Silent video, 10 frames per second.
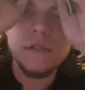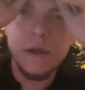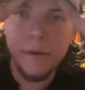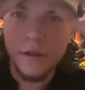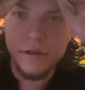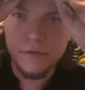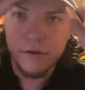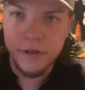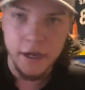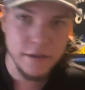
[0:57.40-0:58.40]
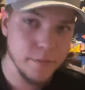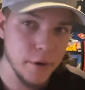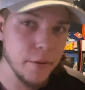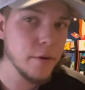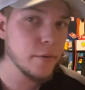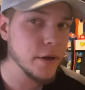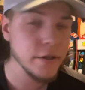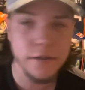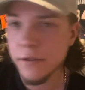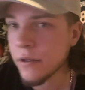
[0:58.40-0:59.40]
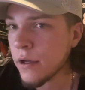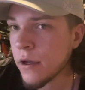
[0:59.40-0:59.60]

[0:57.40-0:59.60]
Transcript: I mean, it looks really nice. I'm probably going to wear this